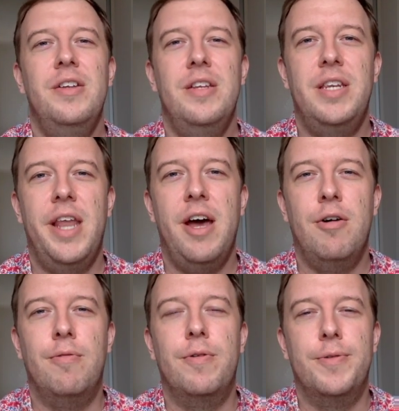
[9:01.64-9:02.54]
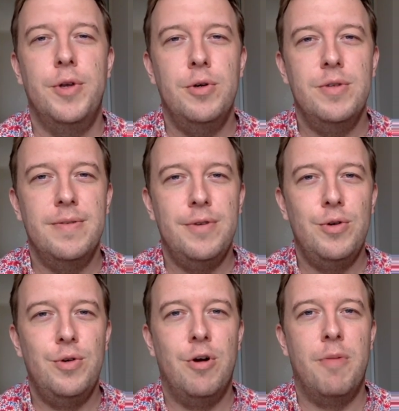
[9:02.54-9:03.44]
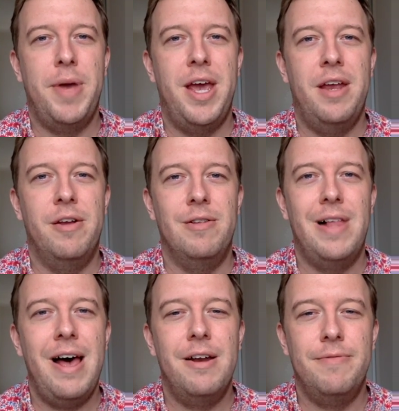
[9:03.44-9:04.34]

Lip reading: Now, for those of you who are paying a lot of